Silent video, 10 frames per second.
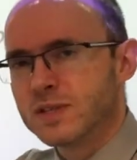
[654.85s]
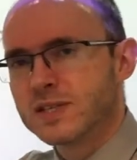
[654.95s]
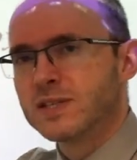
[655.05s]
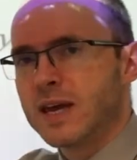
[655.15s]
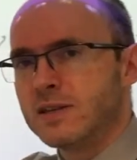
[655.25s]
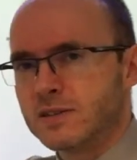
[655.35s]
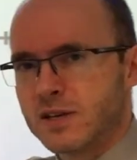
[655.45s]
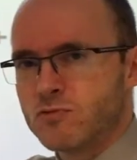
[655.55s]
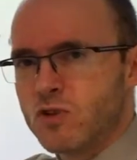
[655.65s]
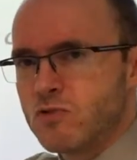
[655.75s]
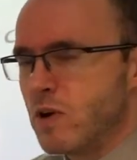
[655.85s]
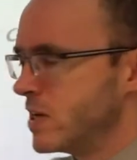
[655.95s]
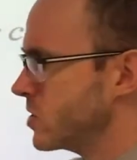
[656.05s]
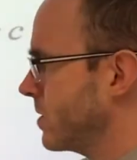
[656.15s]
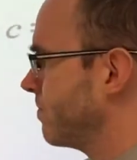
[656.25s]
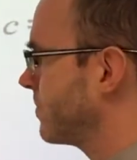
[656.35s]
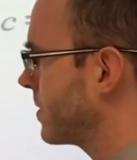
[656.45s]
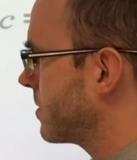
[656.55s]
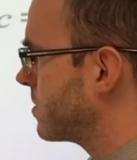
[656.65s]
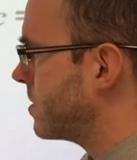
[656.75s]
sense in rearranging
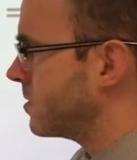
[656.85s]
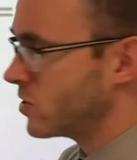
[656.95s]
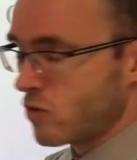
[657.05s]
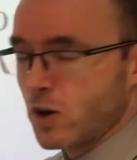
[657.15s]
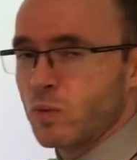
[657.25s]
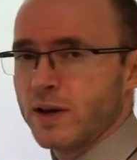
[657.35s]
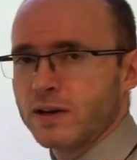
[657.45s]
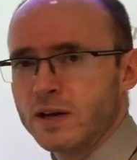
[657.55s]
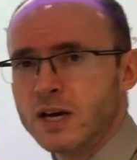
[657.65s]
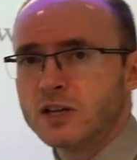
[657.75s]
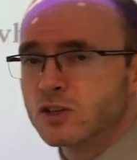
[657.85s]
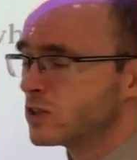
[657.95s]
straight away. Okay, just